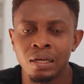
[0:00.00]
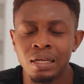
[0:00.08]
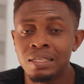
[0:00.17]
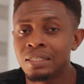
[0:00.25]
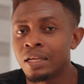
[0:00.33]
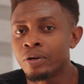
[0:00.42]

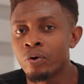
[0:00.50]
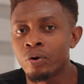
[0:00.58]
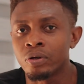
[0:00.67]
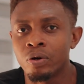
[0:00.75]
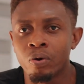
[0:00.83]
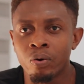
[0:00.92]
East
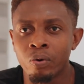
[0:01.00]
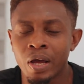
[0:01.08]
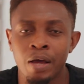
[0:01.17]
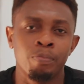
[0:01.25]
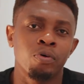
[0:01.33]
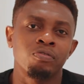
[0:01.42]
Legon or
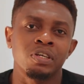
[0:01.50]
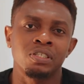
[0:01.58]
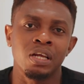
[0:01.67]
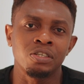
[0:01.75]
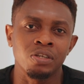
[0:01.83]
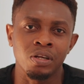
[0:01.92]
Airport
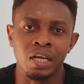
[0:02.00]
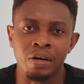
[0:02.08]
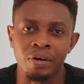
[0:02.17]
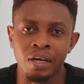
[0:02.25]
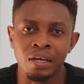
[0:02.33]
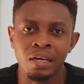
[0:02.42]
Residential
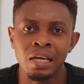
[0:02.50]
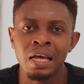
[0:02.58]
Area,